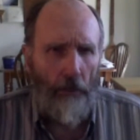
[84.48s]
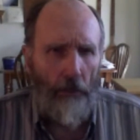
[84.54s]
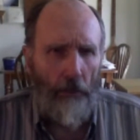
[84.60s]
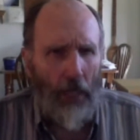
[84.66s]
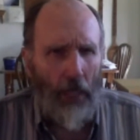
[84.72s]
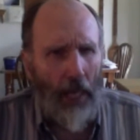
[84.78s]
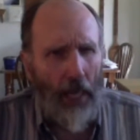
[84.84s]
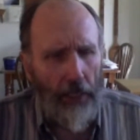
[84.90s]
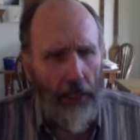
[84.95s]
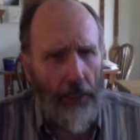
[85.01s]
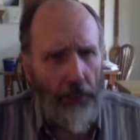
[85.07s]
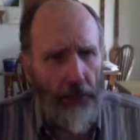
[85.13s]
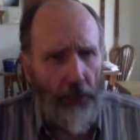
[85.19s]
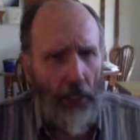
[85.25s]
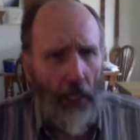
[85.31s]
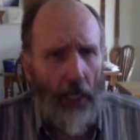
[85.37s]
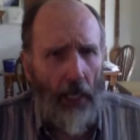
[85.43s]

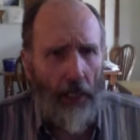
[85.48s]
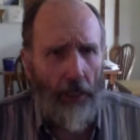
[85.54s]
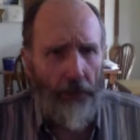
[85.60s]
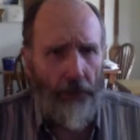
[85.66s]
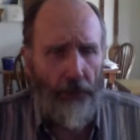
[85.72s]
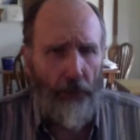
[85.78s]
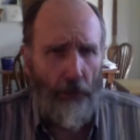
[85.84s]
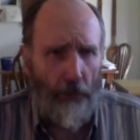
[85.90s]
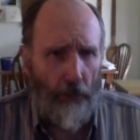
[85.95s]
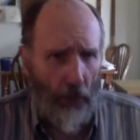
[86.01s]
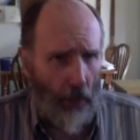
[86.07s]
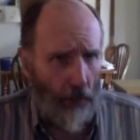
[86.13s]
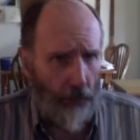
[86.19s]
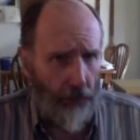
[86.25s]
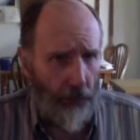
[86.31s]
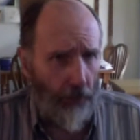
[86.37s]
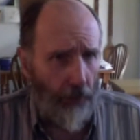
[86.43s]
blockage at
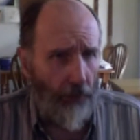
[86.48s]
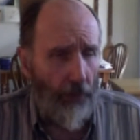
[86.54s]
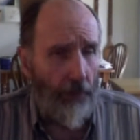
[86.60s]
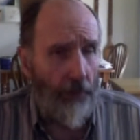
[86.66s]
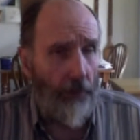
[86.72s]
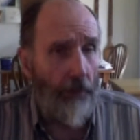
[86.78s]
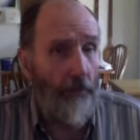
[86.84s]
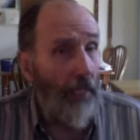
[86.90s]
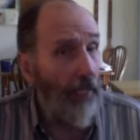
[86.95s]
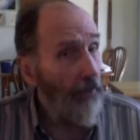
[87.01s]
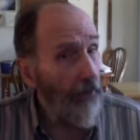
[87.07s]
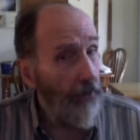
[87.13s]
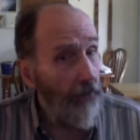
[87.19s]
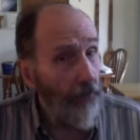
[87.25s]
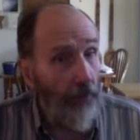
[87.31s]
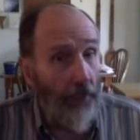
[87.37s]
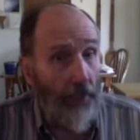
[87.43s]
Gibraltar, that the
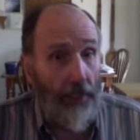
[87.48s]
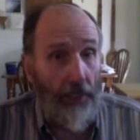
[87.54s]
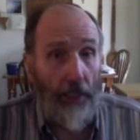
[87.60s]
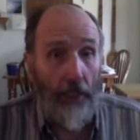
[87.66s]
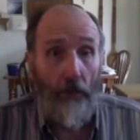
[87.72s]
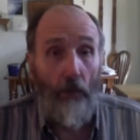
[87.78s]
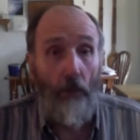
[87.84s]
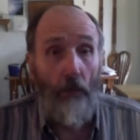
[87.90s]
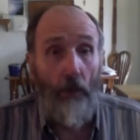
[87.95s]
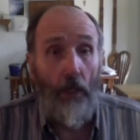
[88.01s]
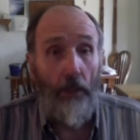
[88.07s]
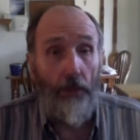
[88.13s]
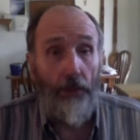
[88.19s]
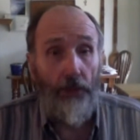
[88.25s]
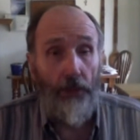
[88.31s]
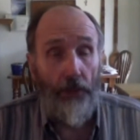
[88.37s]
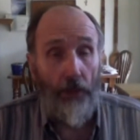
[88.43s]
Mediterranean
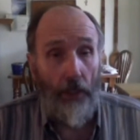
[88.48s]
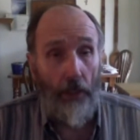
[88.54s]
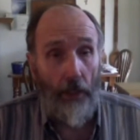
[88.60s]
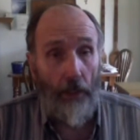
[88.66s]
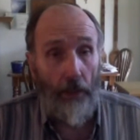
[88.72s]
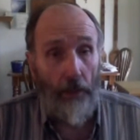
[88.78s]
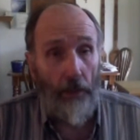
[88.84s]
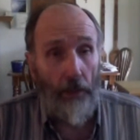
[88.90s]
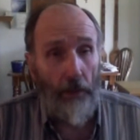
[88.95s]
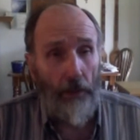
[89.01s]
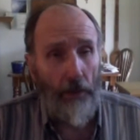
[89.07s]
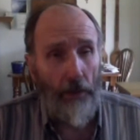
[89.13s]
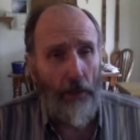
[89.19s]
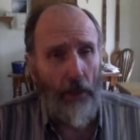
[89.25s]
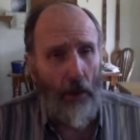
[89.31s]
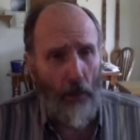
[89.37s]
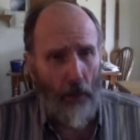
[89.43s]
was
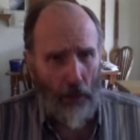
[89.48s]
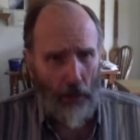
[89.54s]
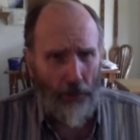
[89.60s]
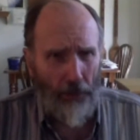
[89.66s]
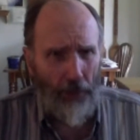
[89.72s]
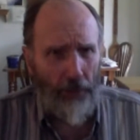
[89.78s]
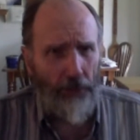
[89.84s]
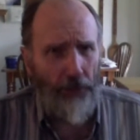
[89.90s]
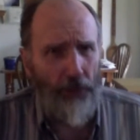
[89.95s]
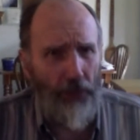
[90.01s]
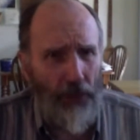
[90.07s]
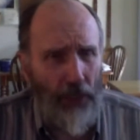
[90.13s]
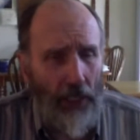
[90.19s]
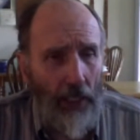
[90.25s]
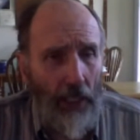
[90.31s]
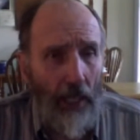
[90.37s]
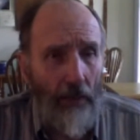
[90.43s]
lower than
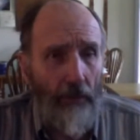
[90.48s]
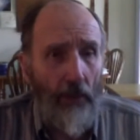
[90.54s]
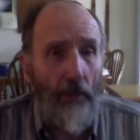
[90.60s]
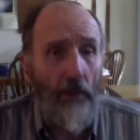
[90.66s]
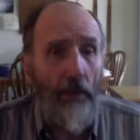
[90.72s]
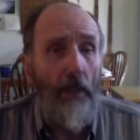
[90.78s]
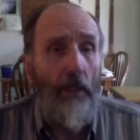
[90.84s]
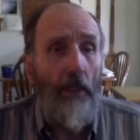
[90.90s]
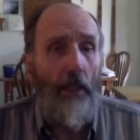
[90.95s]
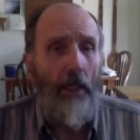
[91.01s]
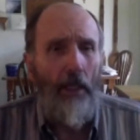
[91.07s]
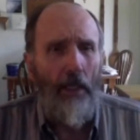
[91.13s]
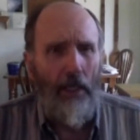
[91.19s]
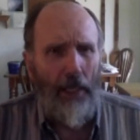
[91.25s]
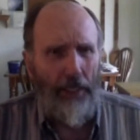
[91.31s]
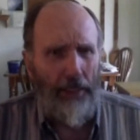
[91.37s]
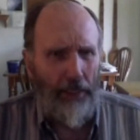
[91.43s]
sea level,
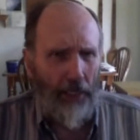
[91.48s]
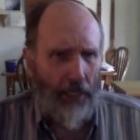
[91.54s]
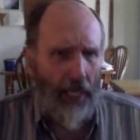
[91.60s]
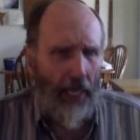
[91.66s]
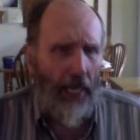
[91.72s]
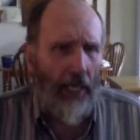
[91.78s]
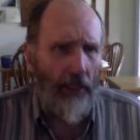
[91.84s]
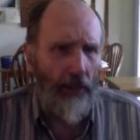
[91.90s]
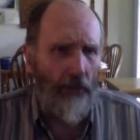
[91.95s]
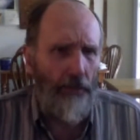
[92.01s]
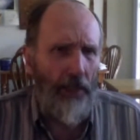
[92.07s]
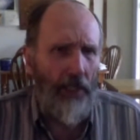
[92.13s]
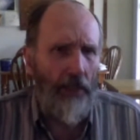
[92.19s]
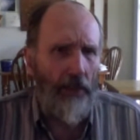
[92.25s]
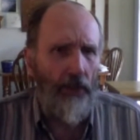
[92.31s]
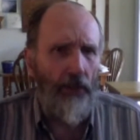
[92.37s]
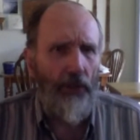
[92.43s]
like the
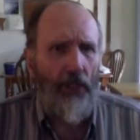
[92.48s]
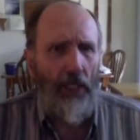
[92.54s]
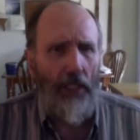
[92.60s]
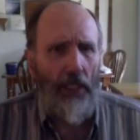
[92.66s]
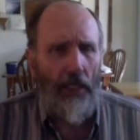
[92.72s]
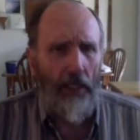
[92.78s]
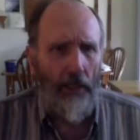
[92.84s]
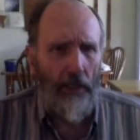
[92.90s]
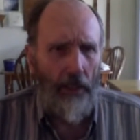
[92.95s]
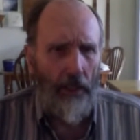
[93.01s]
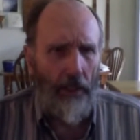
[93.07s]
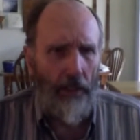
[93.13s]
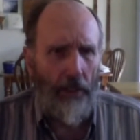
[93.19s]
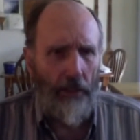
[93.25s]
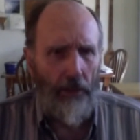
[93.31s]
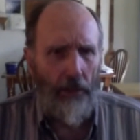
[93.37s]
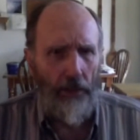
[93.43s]
Caspian Sea and
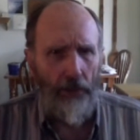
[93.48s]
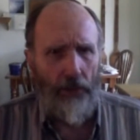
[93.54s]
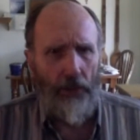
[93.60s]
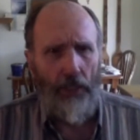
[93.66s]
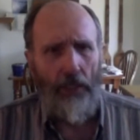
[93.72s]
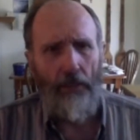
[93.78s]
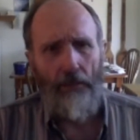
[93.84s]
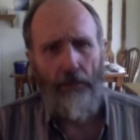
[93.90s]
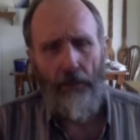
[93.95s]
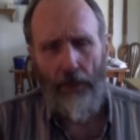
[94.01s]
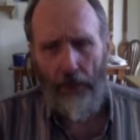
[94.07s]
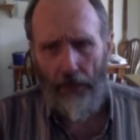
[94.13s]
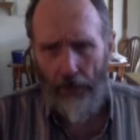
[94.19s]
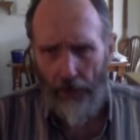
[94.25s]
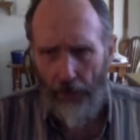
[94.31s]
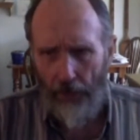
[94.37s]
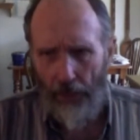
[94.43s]
the sea
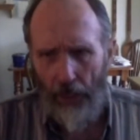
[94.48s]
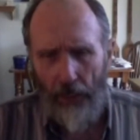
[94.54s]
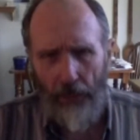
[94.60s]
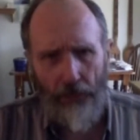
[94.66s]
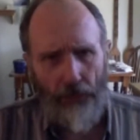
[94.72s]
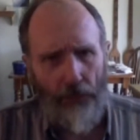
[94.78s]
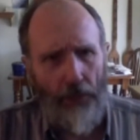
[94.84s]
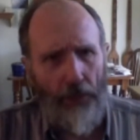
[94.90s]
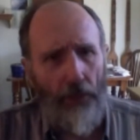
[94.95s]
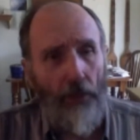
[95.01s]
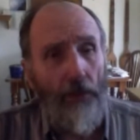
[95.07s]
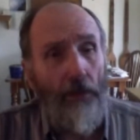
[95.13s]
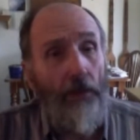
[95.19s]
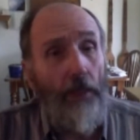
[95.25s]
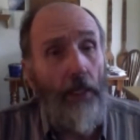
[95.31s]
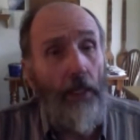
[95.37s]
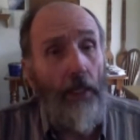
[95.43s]
there in Israel